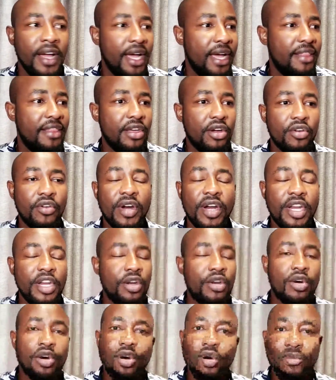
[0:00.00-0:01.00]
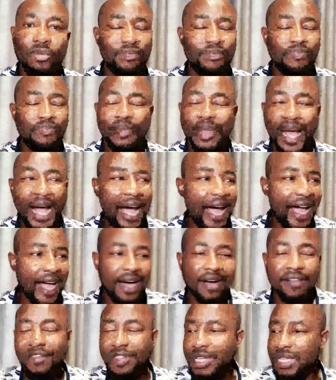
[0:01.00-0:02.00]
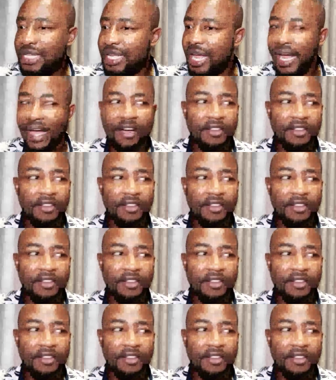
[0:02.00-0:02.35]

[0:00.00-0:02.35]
And they already know, I have this,